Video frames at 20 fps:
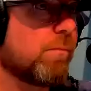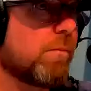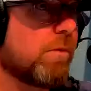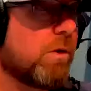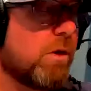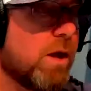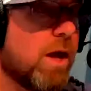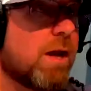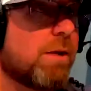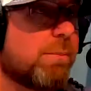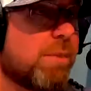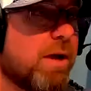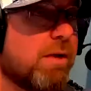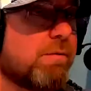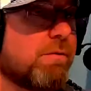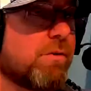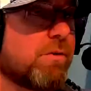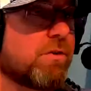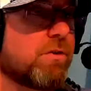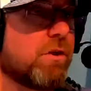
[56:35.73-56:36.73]
You got to
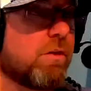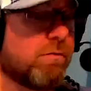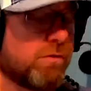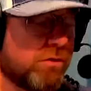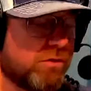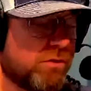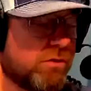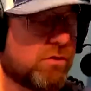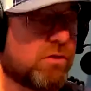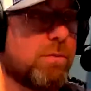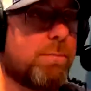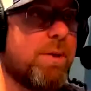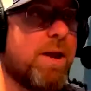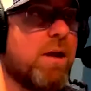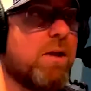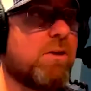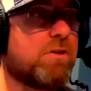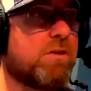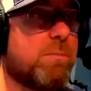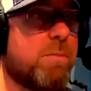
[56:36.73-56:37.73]
paint for yourself because there's the
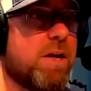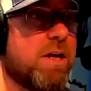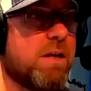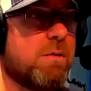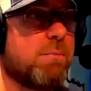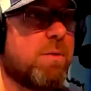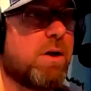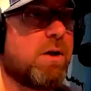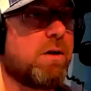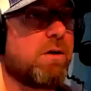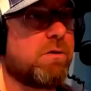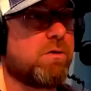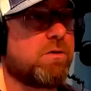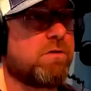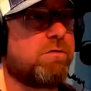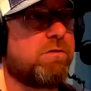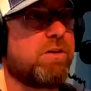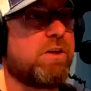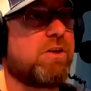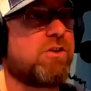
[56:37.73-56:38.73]
balance of making money and there's
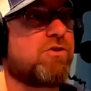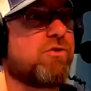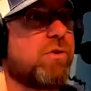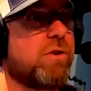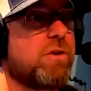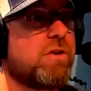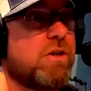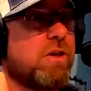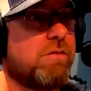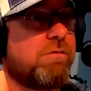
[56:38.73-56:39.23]
the intrinsic